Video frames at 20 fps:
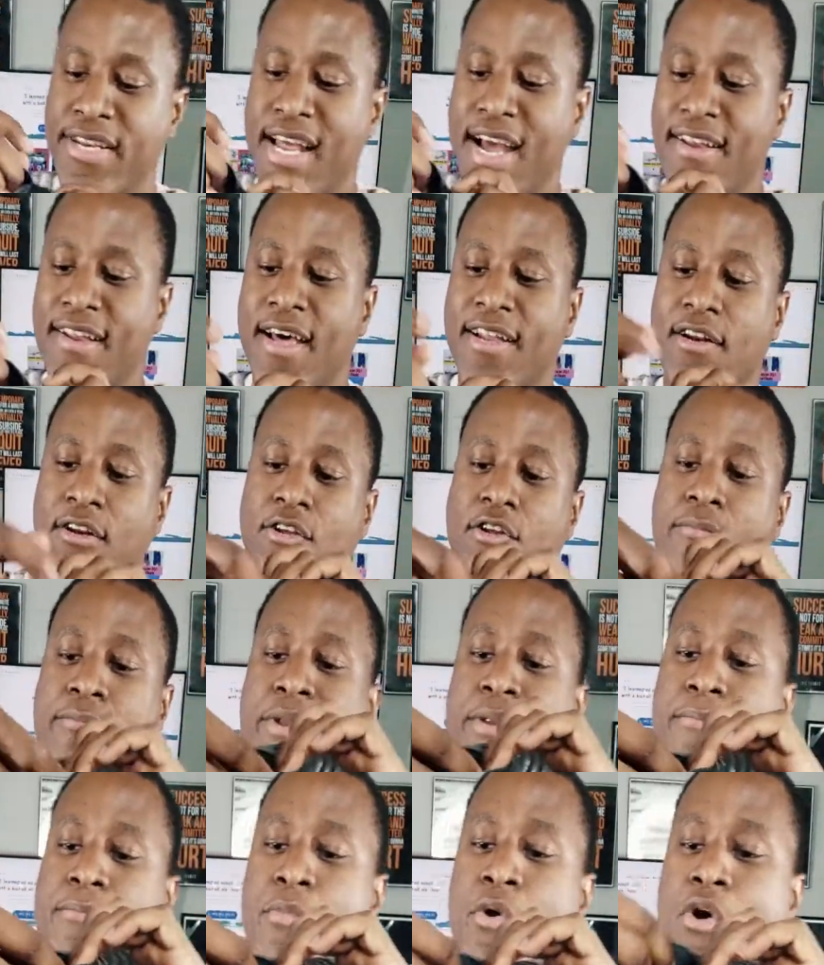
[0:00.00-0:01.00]
that down a little bit
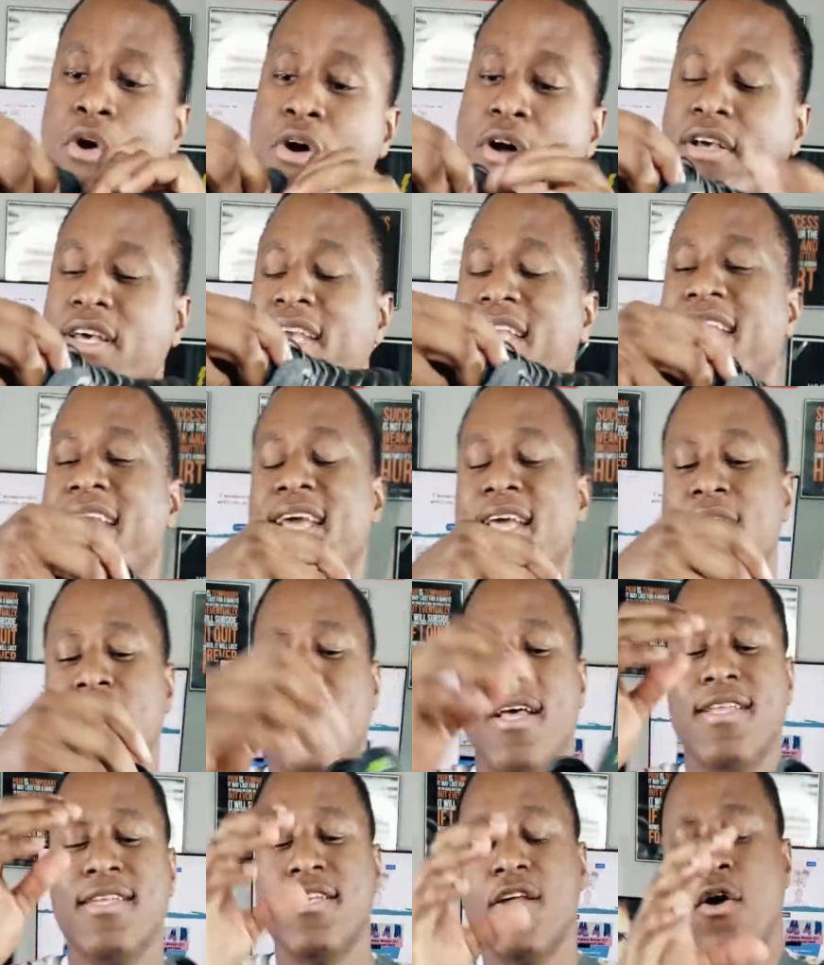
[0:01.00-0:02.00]
more.
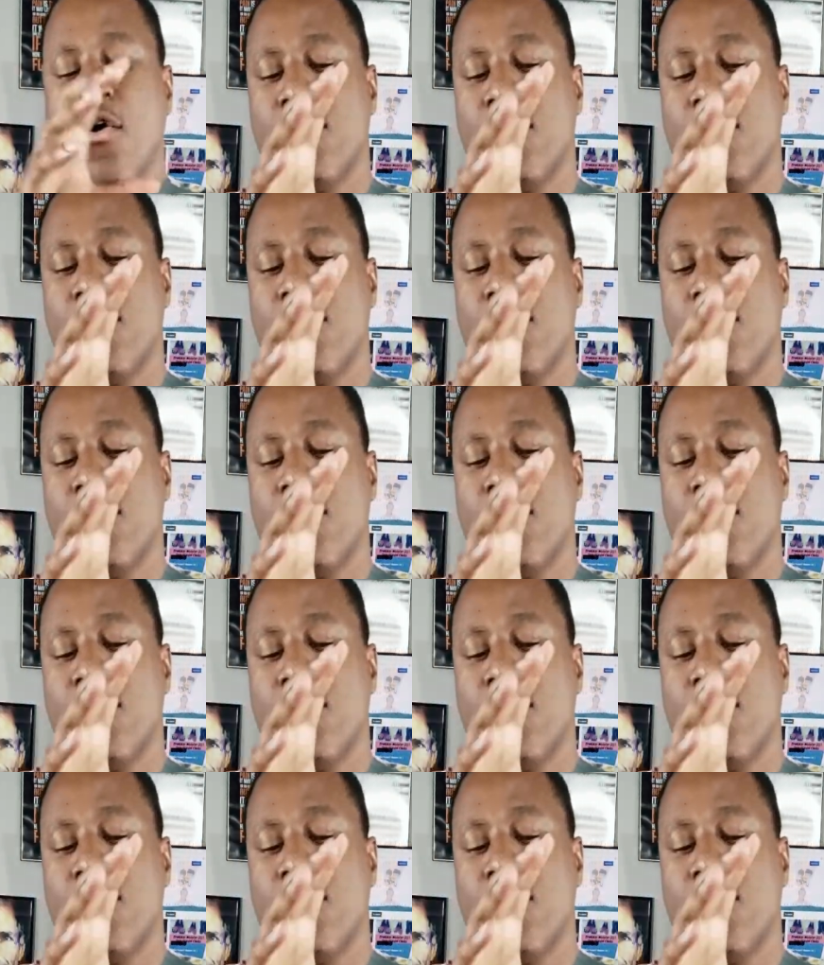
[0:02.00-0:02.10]
The